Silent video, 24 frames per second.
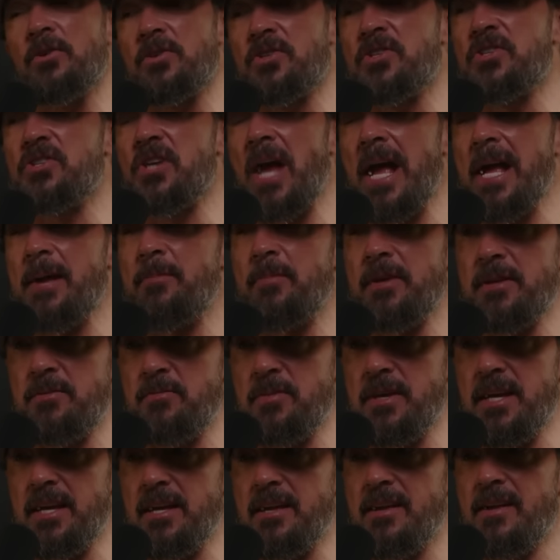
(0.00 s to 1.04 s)
shame in
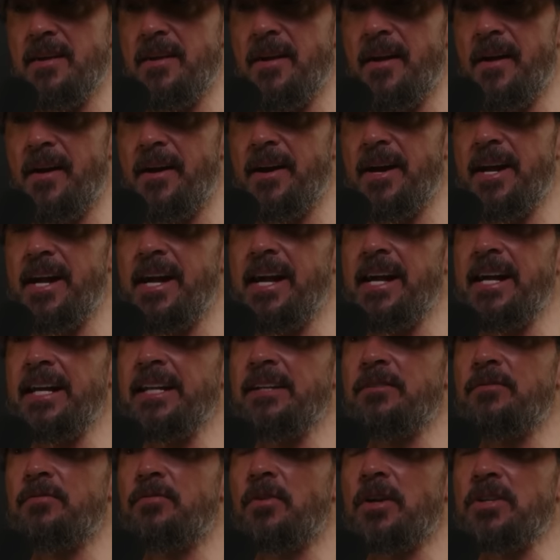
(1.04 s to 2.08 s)
me
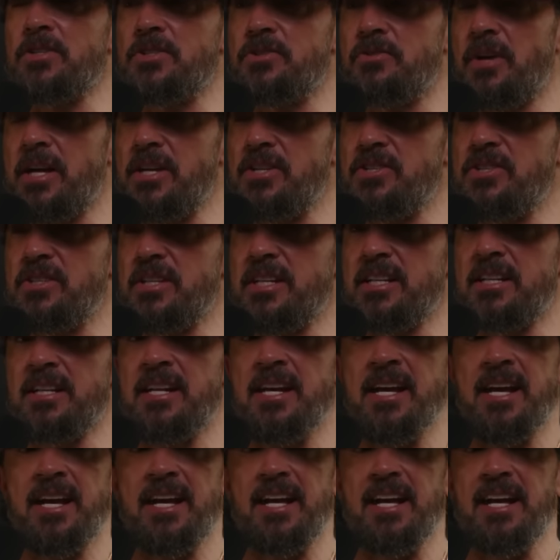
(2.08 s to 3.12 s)
and frustration
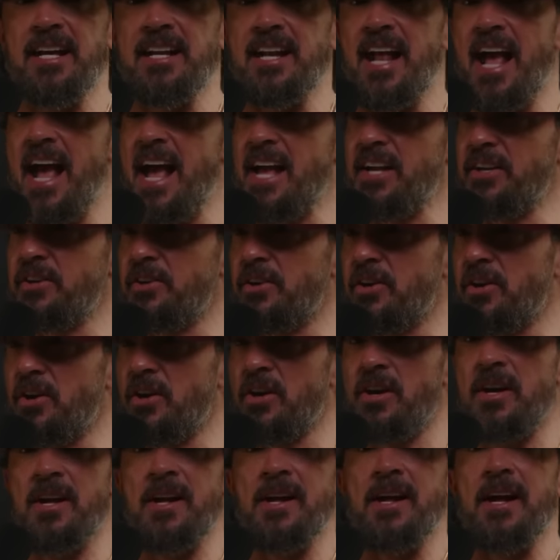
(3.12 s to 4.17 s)
and anger.
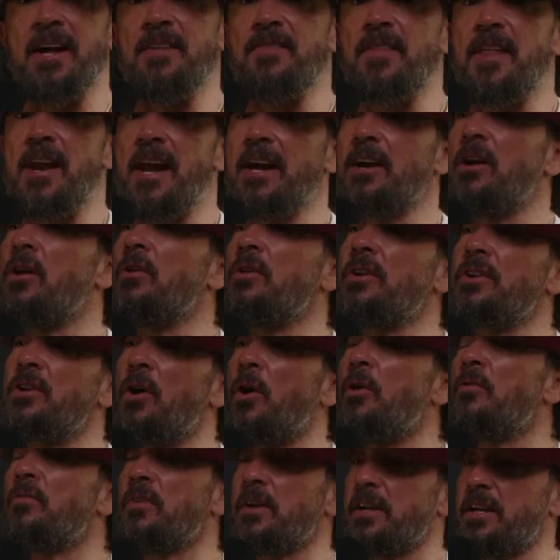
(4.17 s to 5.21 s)
And then I go into
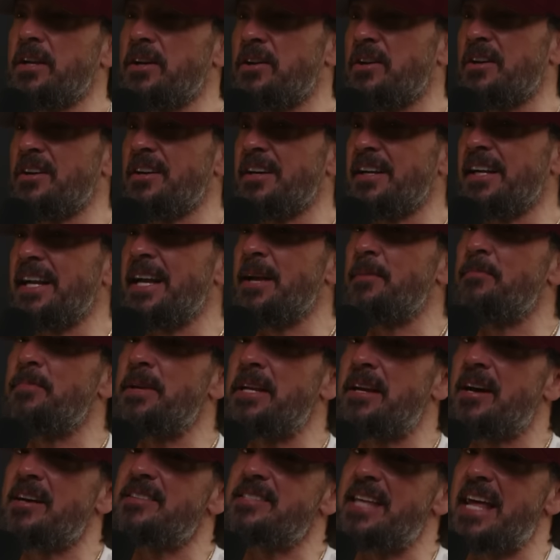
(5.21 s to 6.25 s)
overkill. And
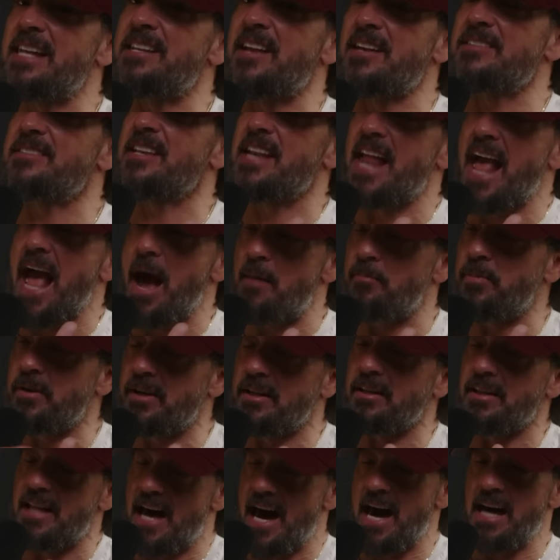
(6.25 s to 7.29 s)
because that doesn't happen a
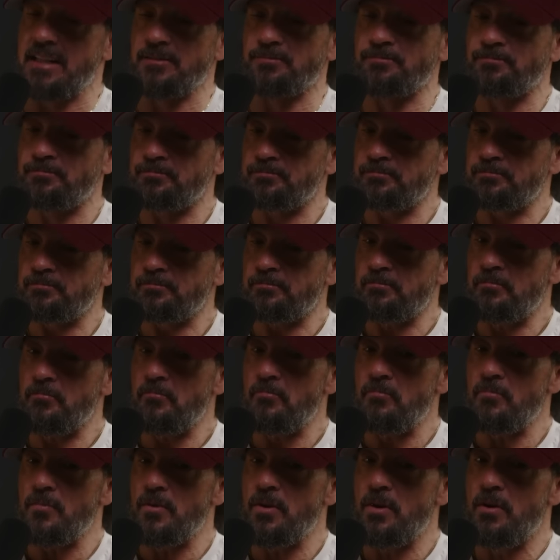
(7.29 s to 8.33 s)
lot,
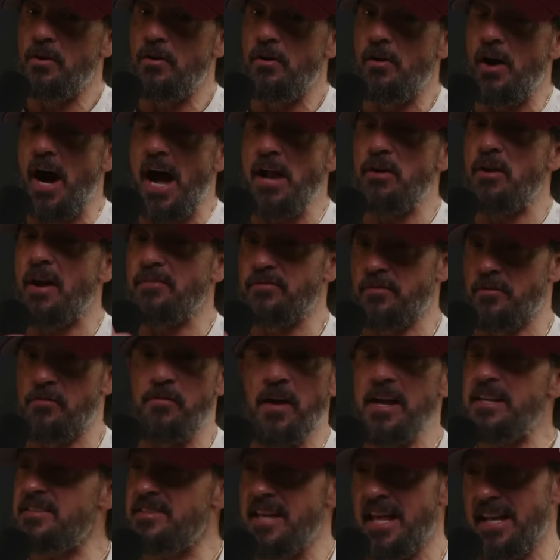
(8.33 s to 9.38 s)
I don't have to
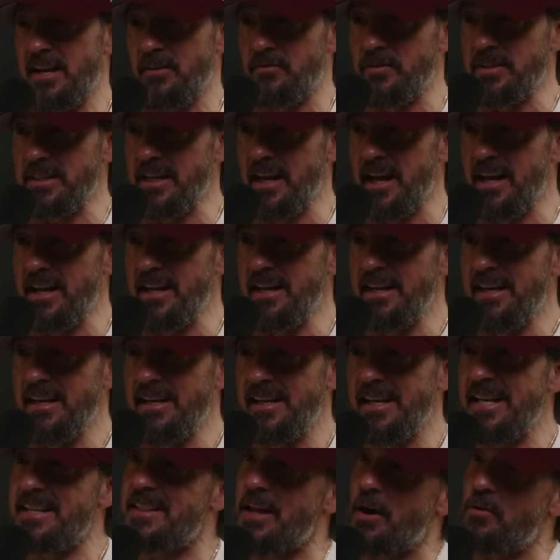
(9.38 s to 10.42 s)
face that every day.
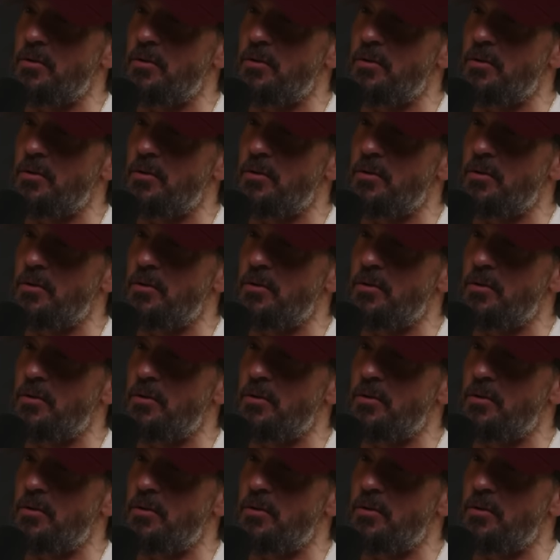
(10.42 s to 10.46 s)
And that